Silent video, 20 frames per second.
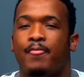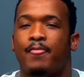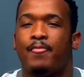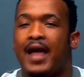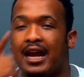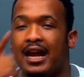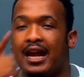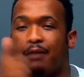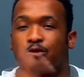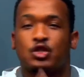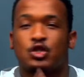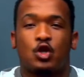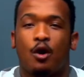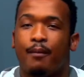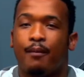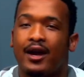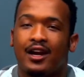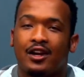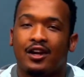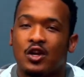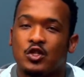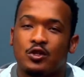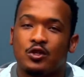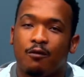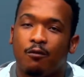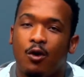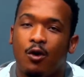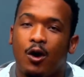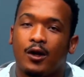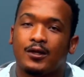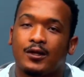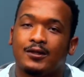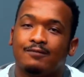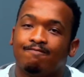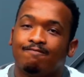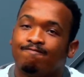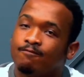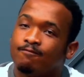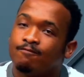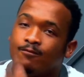And I'm sure by the grace of God,
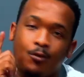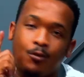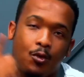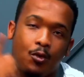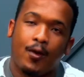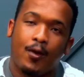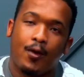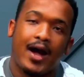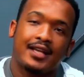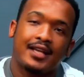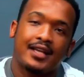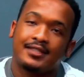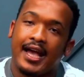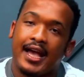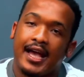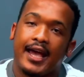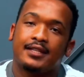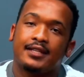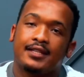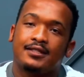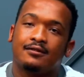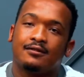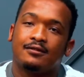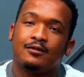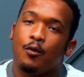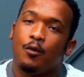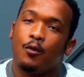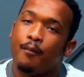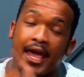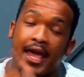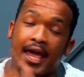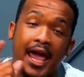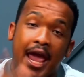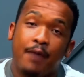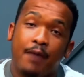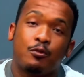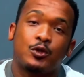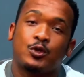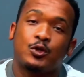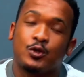we'll answer it. We'll be
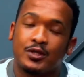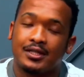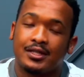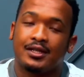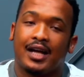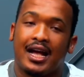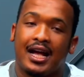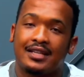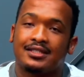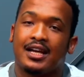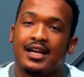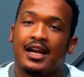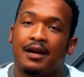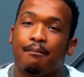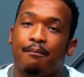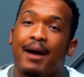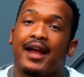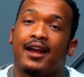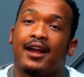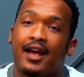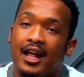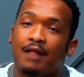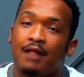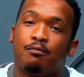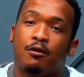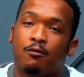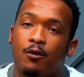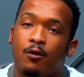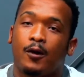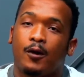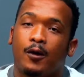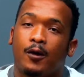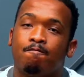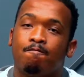able to answer it by the help of God.